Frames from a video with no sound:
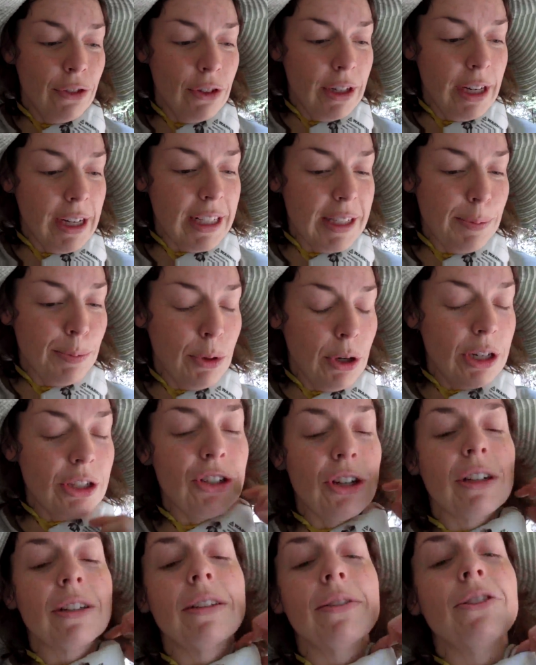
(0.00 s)
for next
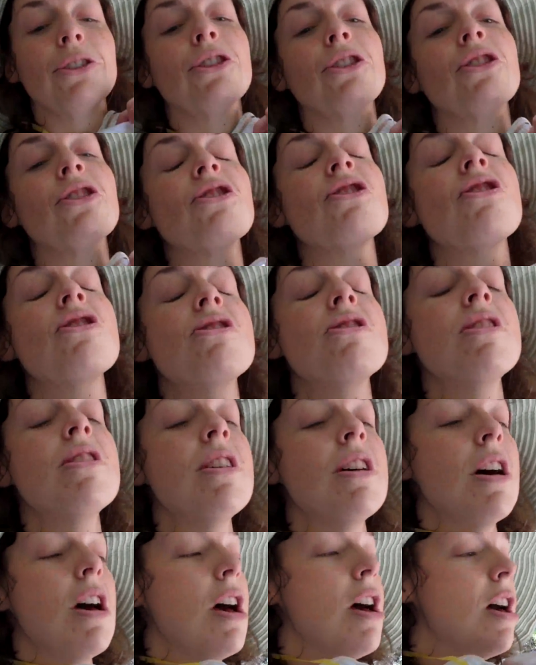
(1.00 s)
project of yours.
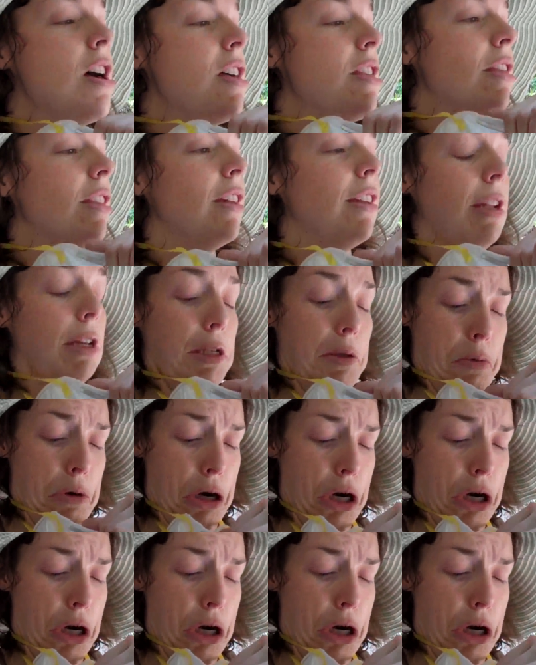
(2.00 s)
The next